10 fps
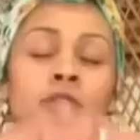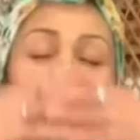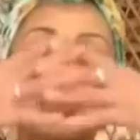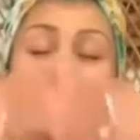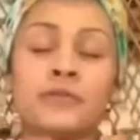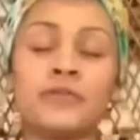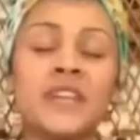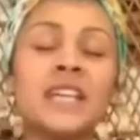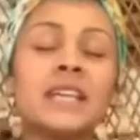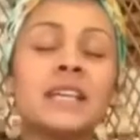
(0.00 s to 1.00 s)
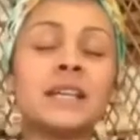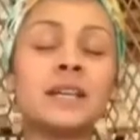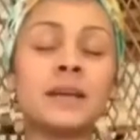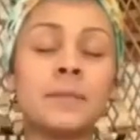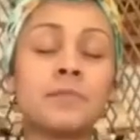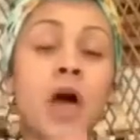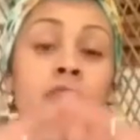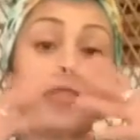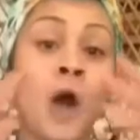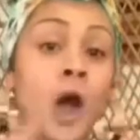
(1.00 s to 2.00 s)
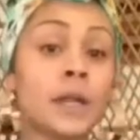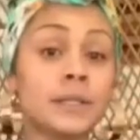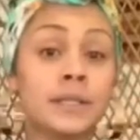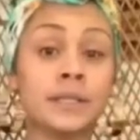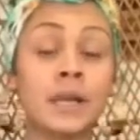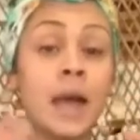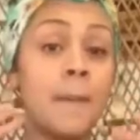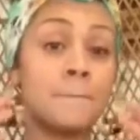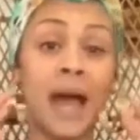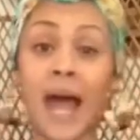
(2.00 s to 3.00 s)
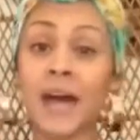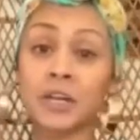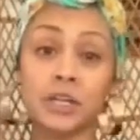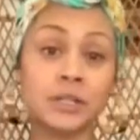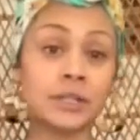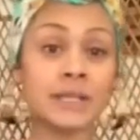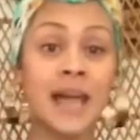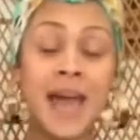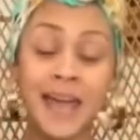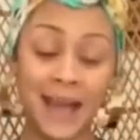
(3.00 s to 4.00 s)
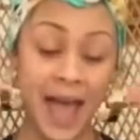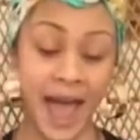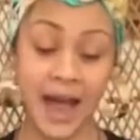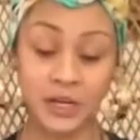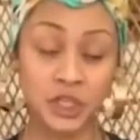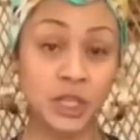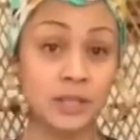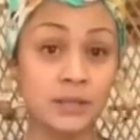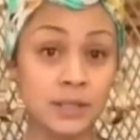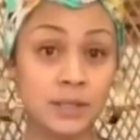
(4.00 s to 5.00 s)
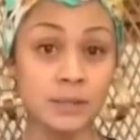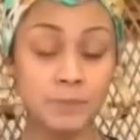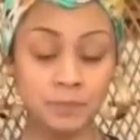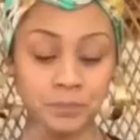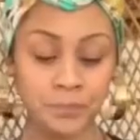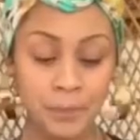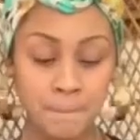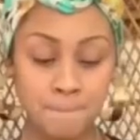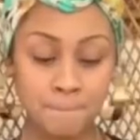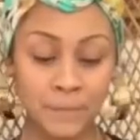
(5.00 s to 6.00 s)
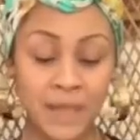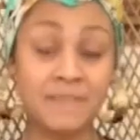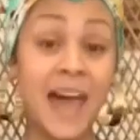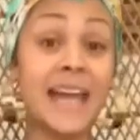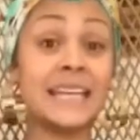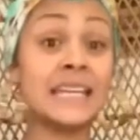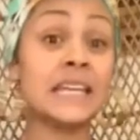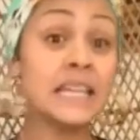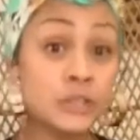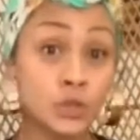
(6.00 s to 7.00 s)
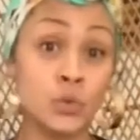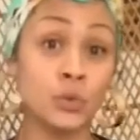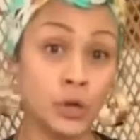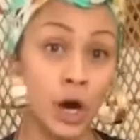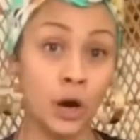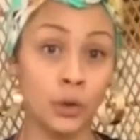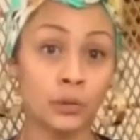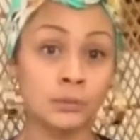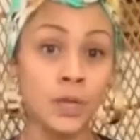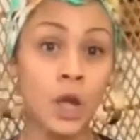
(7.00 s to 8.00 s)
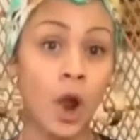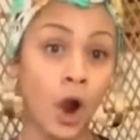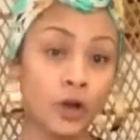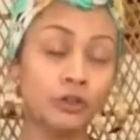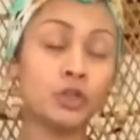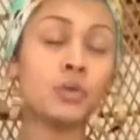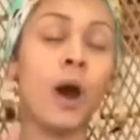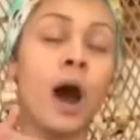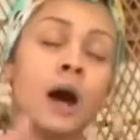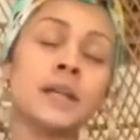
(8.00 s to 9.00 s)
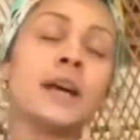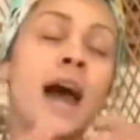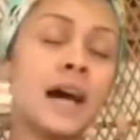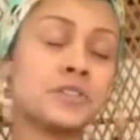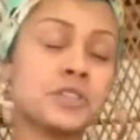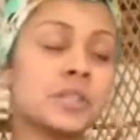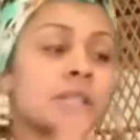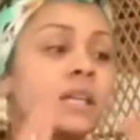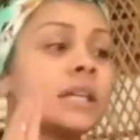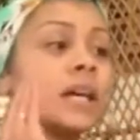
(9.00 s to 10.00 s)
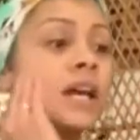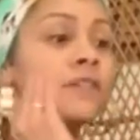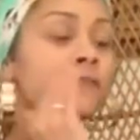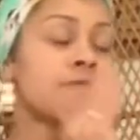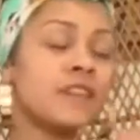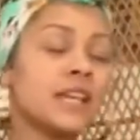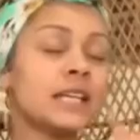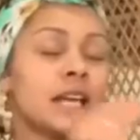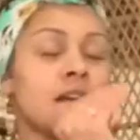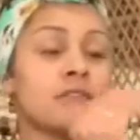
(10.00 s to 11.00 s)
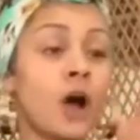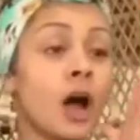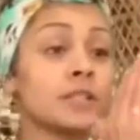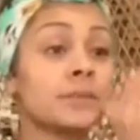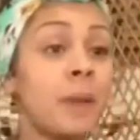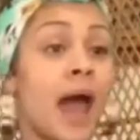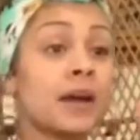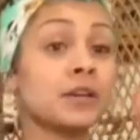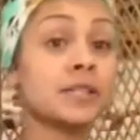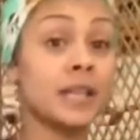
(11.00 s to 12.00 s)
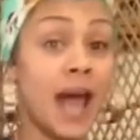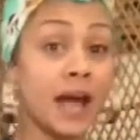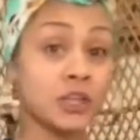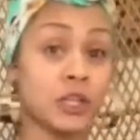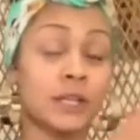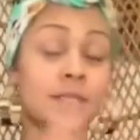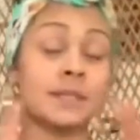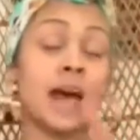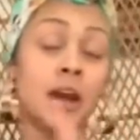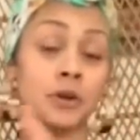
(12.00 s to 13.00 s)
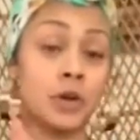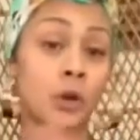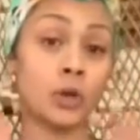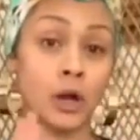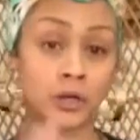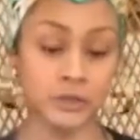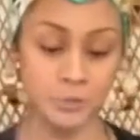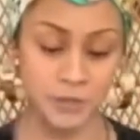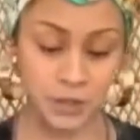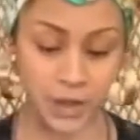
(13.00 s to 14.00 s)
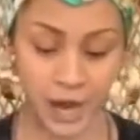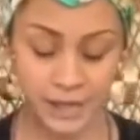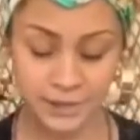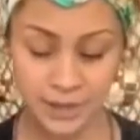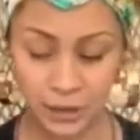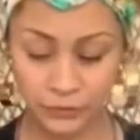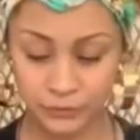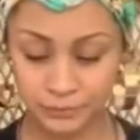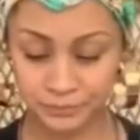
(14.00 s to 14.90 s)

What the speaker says: to feed thoughts patterns and actions that need to go? Are you unconsciously feeding thoughts, patterns, and actions that are no longer serving your highest self?